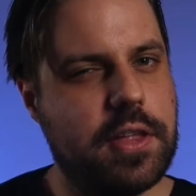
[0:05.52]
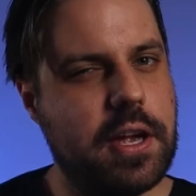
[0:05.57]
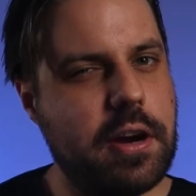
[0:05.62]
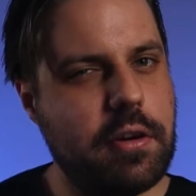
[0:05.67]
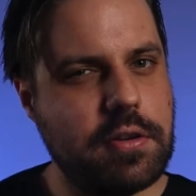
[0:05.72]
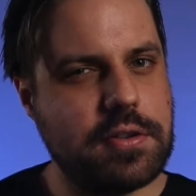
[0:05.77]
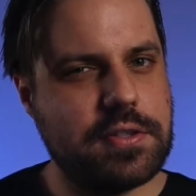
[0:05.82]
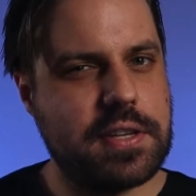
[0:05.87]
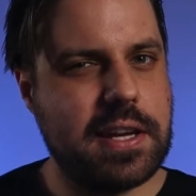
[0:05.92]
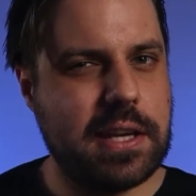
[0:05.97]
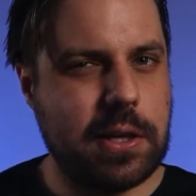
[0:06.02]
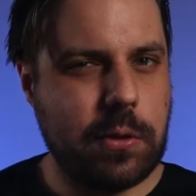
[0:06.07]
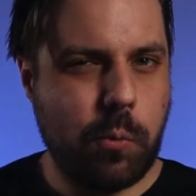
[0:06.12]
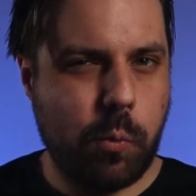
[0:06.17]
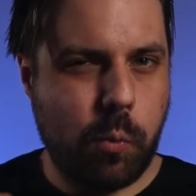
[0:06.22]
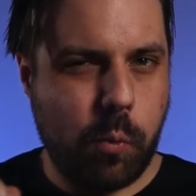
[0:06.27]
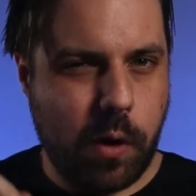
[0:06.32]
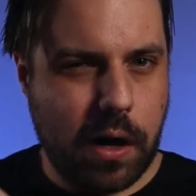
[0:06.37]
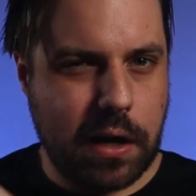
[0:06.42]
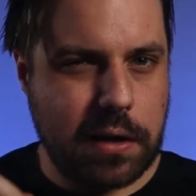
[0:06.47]
there is any
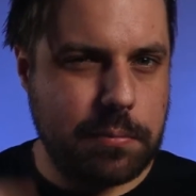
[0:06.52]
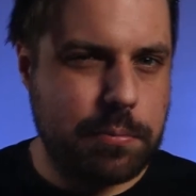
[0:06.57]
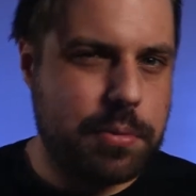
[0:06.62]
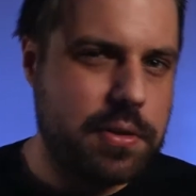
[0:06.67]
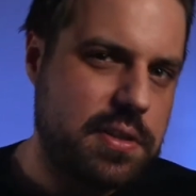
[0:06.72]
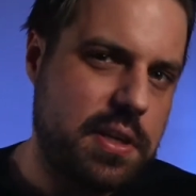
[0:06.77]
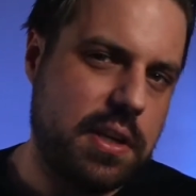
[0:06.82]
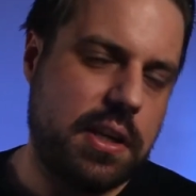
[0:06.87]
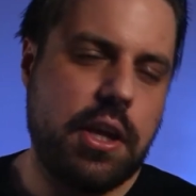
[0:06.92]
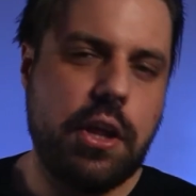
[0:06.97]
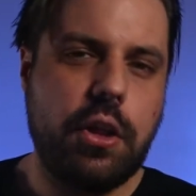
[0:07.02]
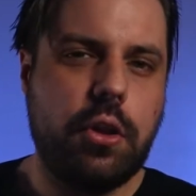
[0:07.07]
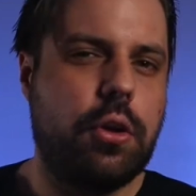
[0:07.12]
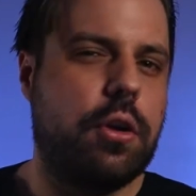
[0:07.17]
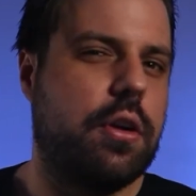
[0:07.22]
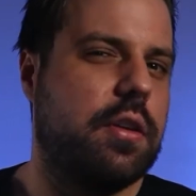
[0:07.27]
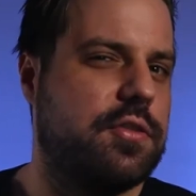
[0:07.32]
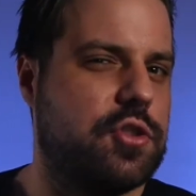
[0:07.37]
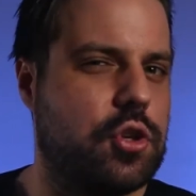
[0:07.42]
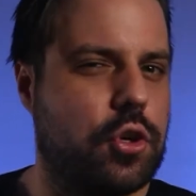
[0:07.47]
one
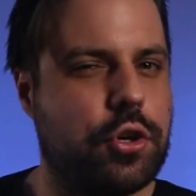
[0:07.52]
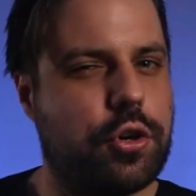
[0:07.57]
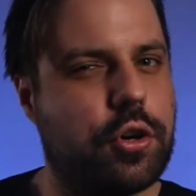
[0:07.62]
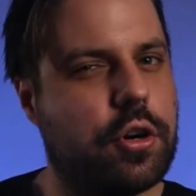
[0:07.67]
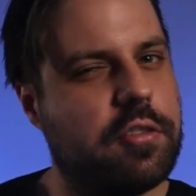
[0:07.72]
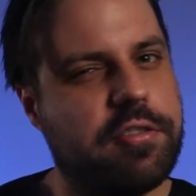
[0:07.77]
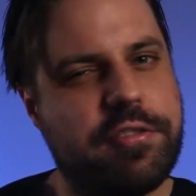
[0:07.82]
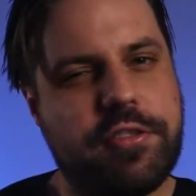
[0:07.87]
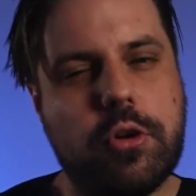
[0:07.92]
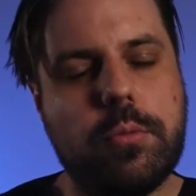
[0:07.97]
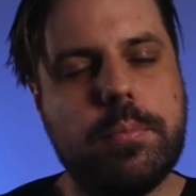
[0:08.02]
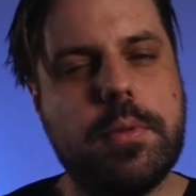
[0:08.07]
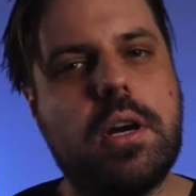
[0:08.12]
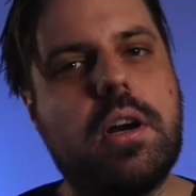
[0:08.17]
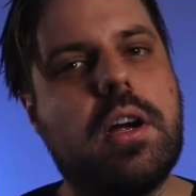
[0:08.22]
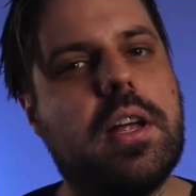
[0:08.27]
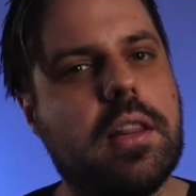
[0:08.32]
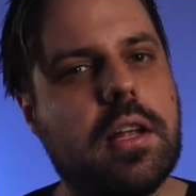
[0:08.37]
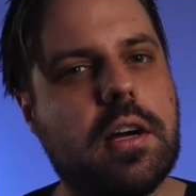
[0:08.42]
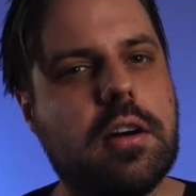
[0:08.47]
particular genre of film that
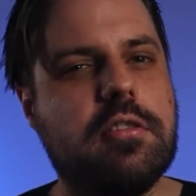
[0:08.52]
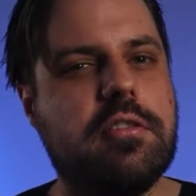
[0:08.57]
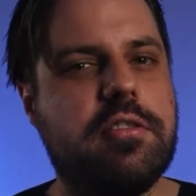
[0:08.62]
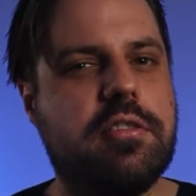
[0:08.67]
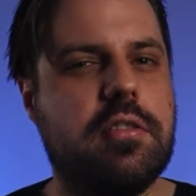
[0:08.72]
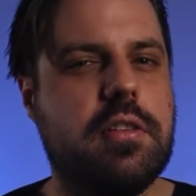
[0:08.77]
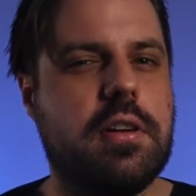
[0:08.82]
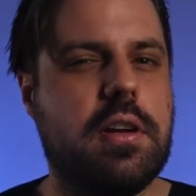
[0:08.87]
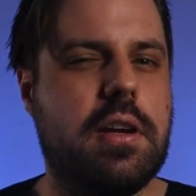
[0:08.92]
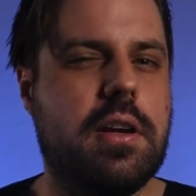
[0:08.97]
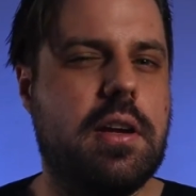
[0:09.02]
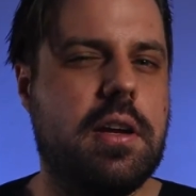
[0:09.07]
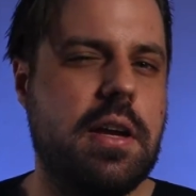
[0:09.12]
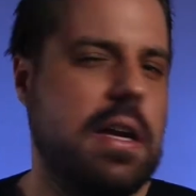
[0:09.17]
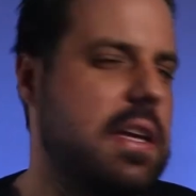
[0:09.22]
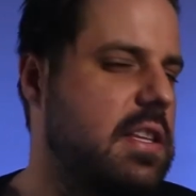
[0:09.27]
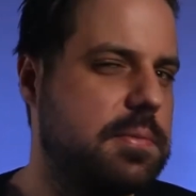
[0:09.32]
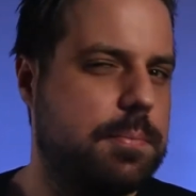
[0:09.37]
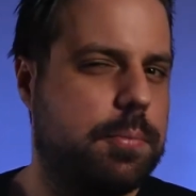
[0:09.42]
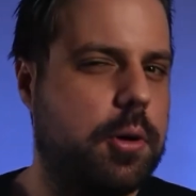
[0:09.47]
I love,
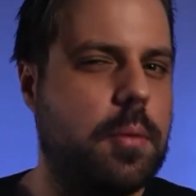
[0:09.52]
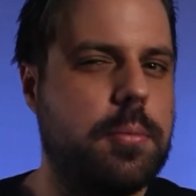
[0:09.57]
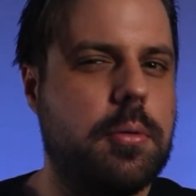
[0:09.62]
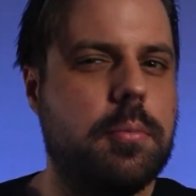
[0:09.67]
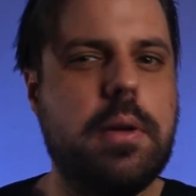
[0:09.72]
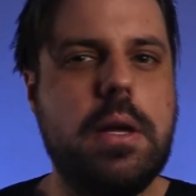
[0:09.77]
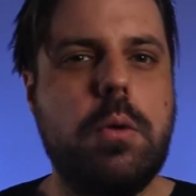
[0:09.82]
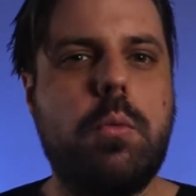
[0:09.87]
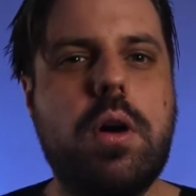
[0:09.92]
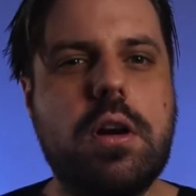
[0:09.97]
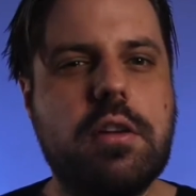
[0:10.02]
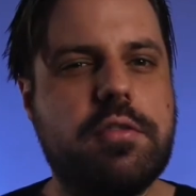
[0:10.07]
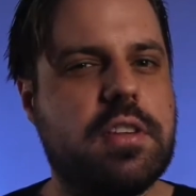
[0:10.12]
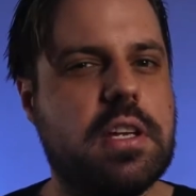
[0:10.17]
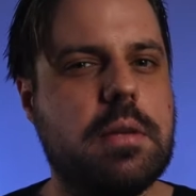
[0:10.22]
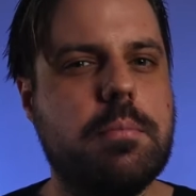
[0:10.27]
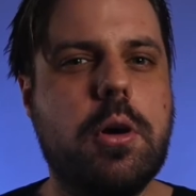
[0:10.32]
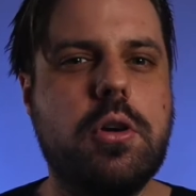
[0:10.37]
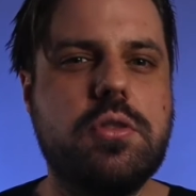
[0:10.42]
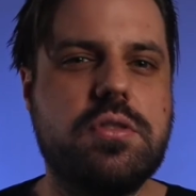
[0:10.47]
it's probably one of
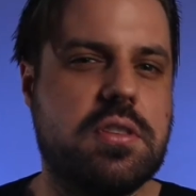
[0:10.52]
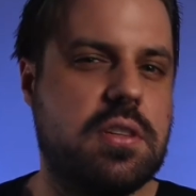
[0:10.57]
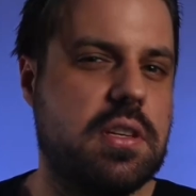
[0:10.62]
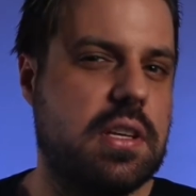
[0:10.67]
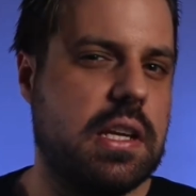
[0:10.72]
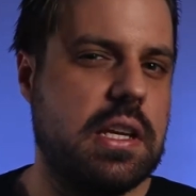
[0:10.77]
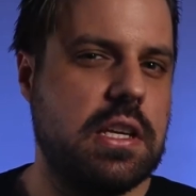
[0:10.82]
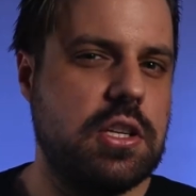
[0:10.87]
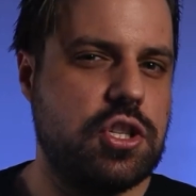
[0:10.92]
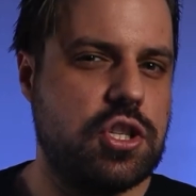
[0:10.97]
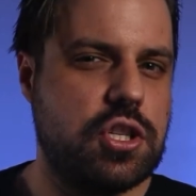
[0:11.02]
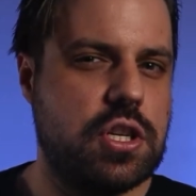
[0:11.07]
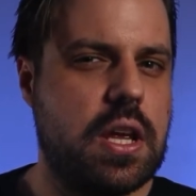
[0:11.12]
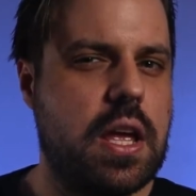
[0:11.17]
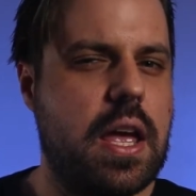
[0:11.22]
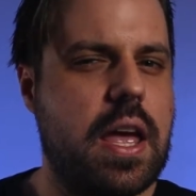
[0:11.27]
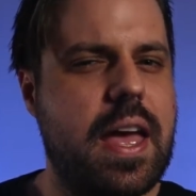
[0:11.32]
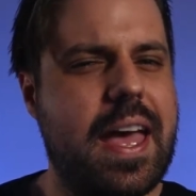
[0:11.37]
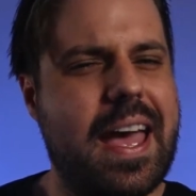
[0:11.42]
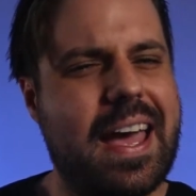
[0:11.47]
the most niche
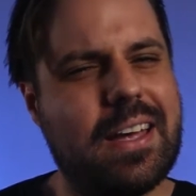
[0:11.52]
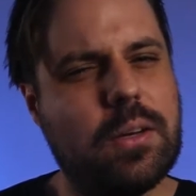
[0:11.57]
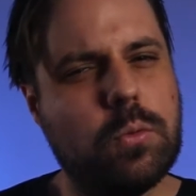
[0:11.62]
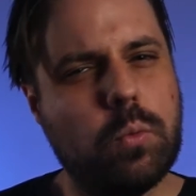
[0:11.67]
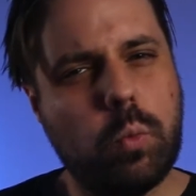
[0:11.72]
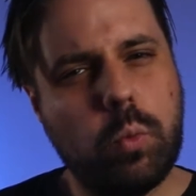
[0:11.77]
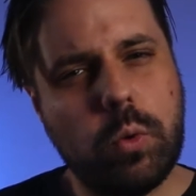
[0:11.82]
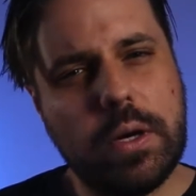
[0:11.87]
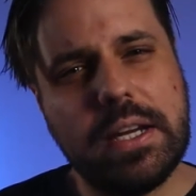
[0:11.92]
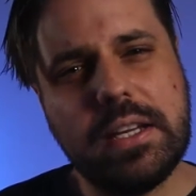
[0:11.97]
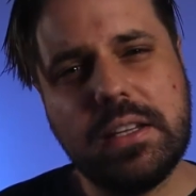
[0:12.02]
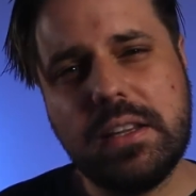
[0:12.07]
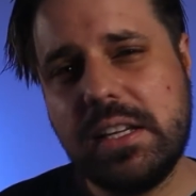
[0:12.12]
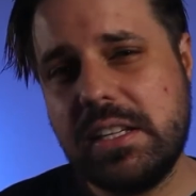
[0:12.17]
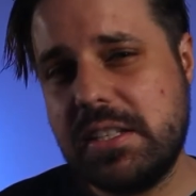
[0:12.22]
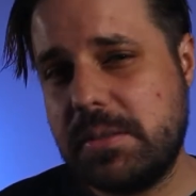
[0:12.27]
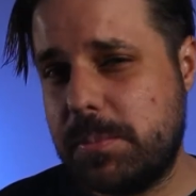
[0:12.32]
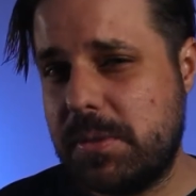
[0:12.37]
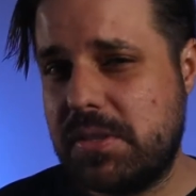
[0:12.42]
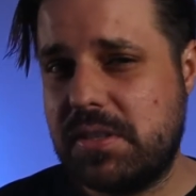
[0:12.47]
and weirdly
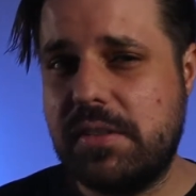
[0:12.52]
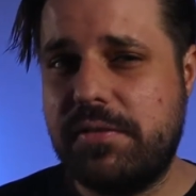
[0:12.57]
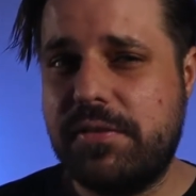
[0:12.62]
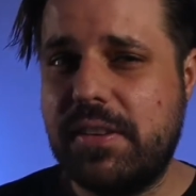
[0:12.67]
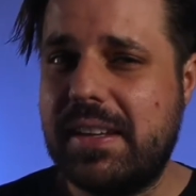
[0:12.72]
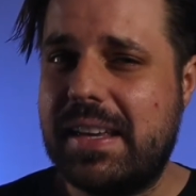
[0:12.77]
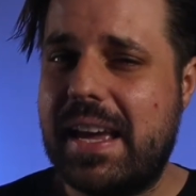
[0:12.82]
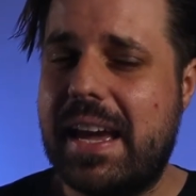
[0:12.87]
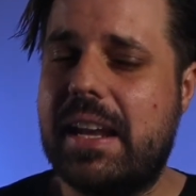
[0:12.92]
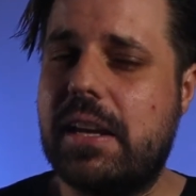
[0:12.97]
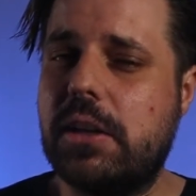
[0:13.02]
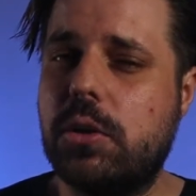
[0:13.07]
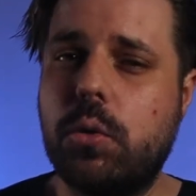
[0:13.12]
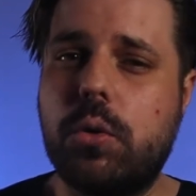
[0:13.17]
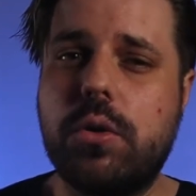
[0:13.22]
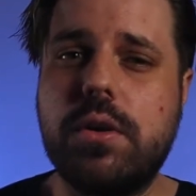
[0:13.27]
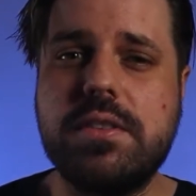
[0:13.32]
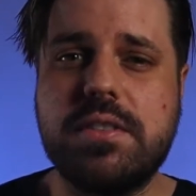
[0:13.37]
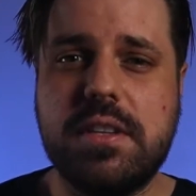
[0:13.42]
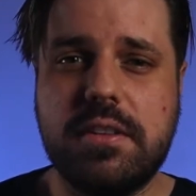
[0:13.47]
specific
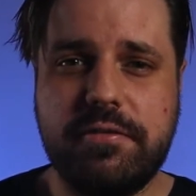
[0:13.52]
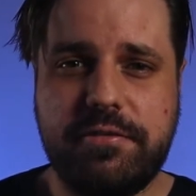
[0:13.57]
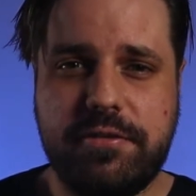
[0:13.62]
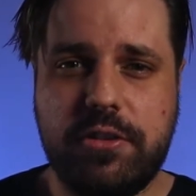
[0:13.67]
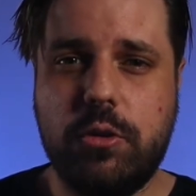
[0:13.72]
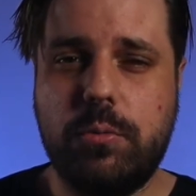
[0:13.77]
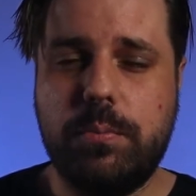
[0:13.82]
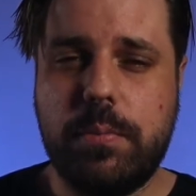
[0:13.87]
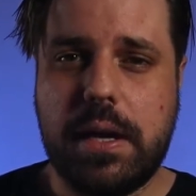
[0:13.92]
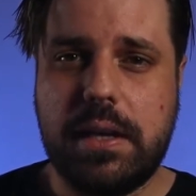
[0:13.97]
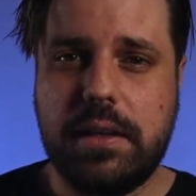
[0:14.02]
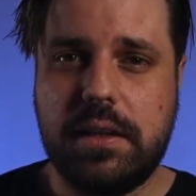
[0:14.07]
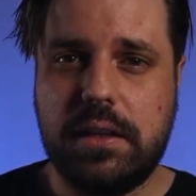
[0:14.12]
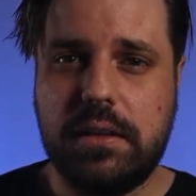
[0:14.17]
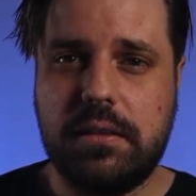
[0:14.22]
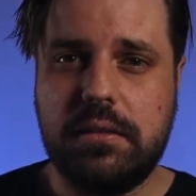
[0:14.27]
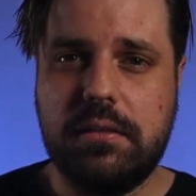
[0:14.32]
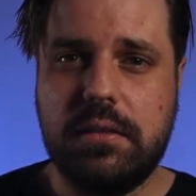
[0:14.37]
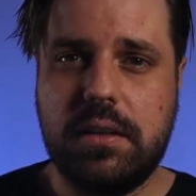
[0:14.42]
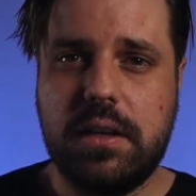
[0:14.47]
categories in
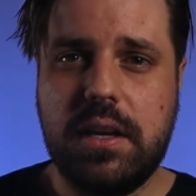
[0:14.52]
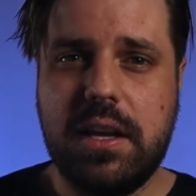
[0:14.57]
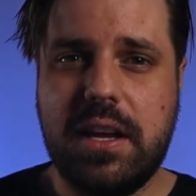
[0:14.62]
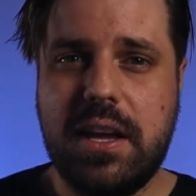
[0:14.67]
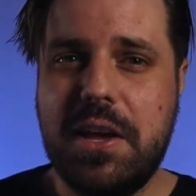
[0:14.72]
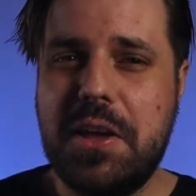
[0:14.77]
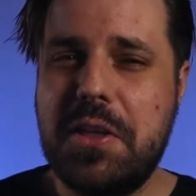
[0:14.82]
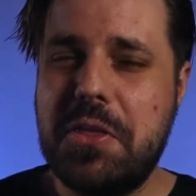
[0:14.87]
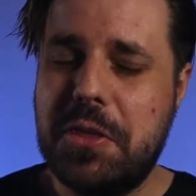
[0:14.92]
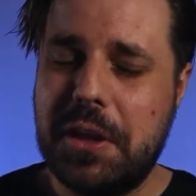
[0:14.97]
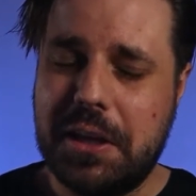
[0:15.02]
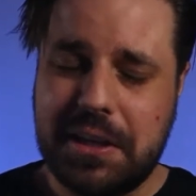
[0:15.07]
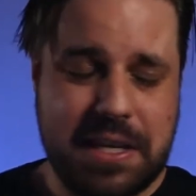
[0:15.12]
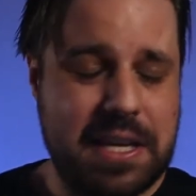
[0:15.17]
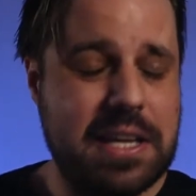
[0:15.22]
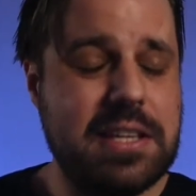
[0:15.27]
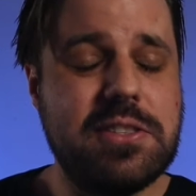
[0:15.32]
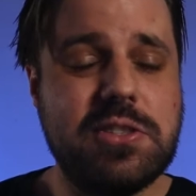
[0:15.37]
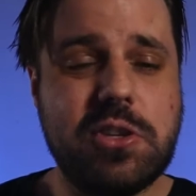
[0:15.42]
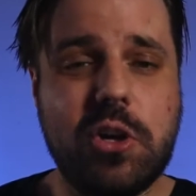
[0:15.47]
filmmaking: the
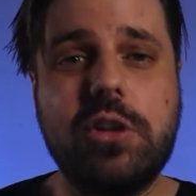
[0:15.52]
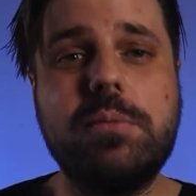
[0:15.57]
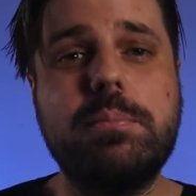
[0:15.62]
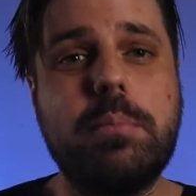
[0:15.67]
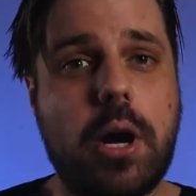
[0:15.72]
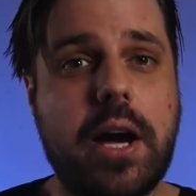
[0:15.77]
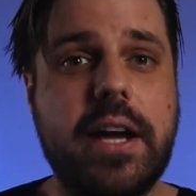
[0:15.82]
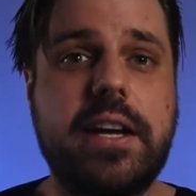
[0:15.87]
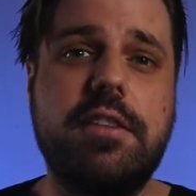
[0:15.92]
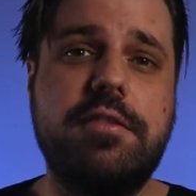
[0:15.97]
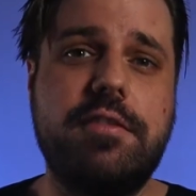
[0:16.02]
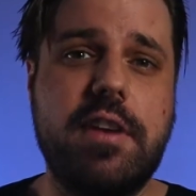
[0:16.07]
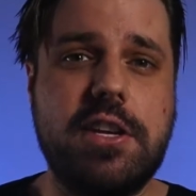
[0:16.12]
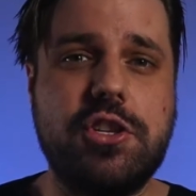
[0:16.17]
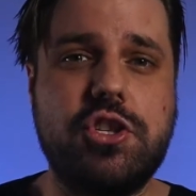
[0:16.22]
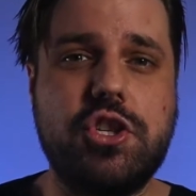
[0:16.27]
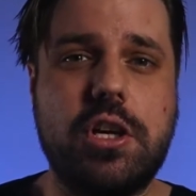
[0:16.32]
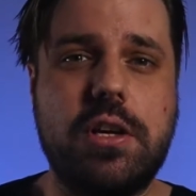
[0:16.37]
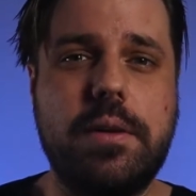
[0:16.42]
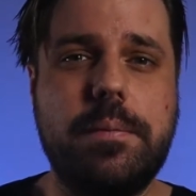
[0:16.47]
kids on bike
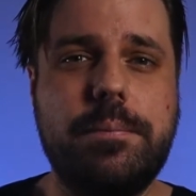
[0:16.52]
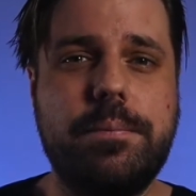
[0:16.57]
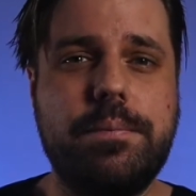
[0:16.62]
adventure.